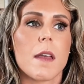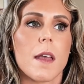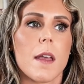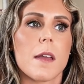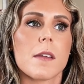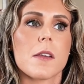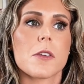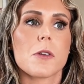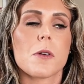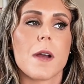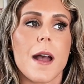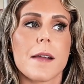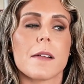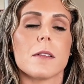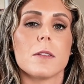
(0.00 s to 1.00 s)
and you're
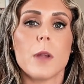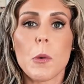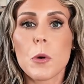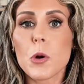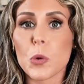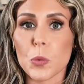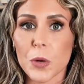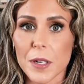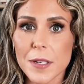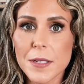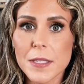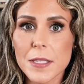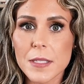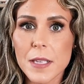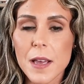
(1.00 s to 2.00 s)
at a lower
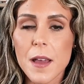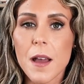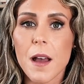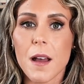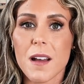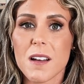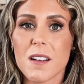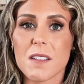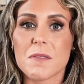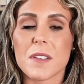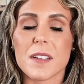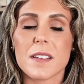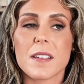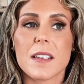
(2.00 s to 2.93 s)
risk of